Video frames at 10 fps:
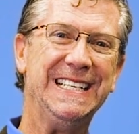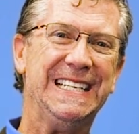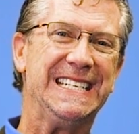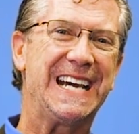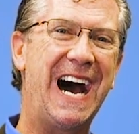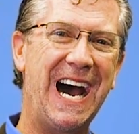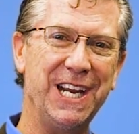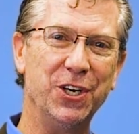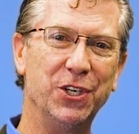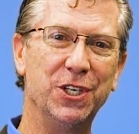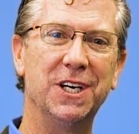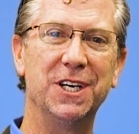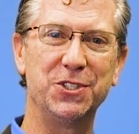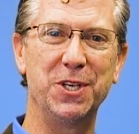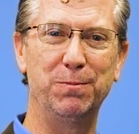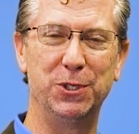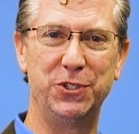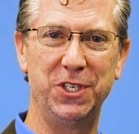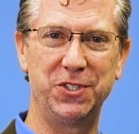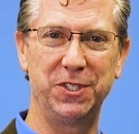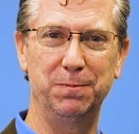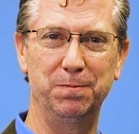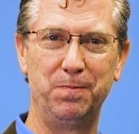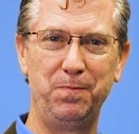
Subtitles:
the entire assembled system.